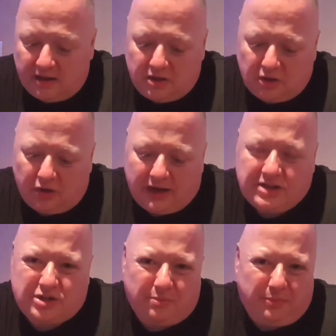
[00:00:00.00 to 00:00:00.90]
Don't get
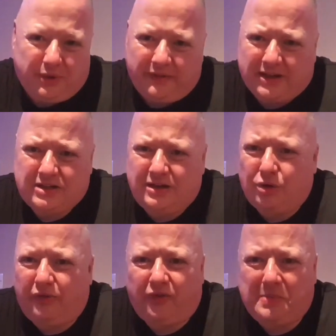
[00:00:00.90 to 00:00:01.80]
something that's
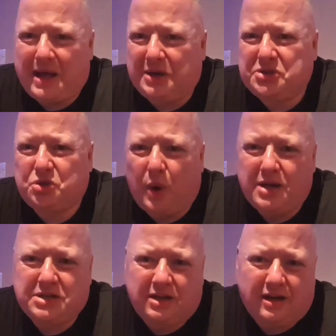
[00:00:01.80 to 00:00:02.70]
good for
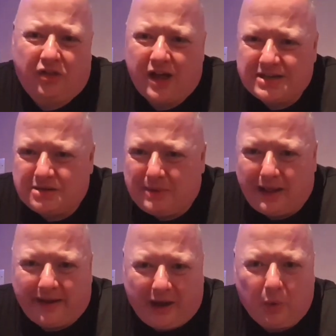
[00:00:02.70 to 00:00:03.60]
-20 and 30
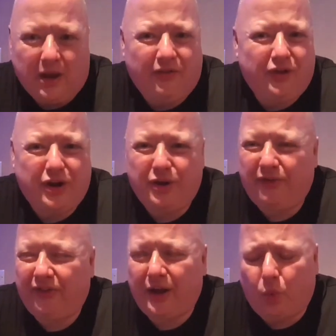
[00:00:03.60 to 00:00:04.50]
mile an hour if you know
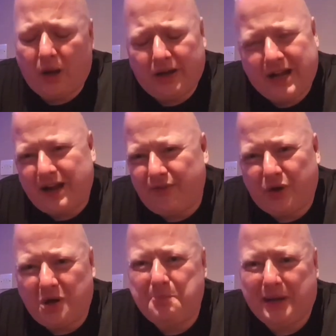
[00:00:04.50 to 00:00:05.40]
fair well you're never
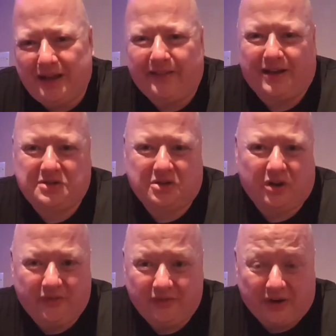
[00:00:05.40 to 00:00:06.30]
going to be in that sort
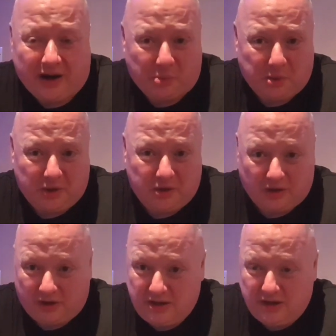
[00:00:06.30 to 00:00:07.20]
of environment,
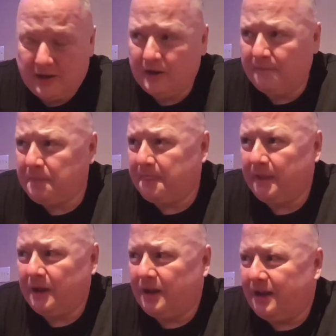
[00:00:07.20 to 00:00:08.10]
alright?
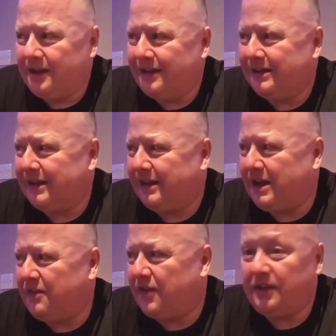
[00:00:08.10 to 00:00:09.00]

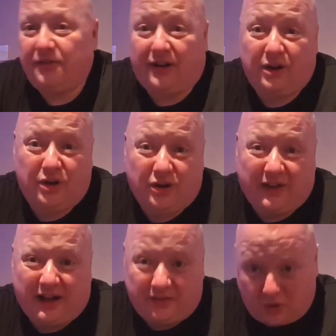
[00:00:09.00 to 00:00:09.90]
Even in the Vanguard
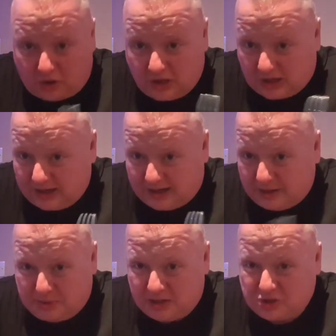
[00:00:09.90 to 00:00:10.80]
that I've got, you can get
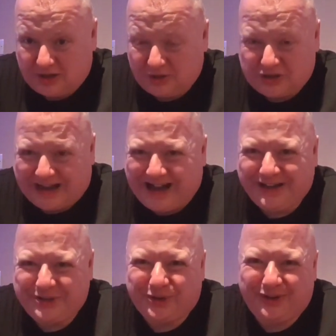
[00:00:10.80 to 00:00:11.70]
a bit of shelter. I
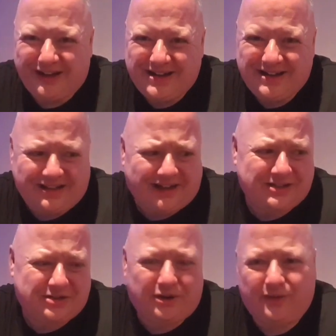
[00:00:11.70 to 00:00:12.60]
don't need that
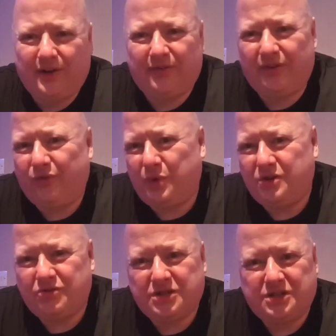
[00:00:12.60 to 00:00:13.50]
sort of level of
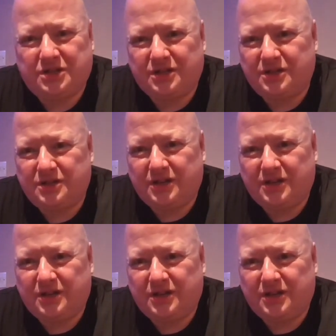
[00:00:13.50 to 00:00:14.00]
wind resistance.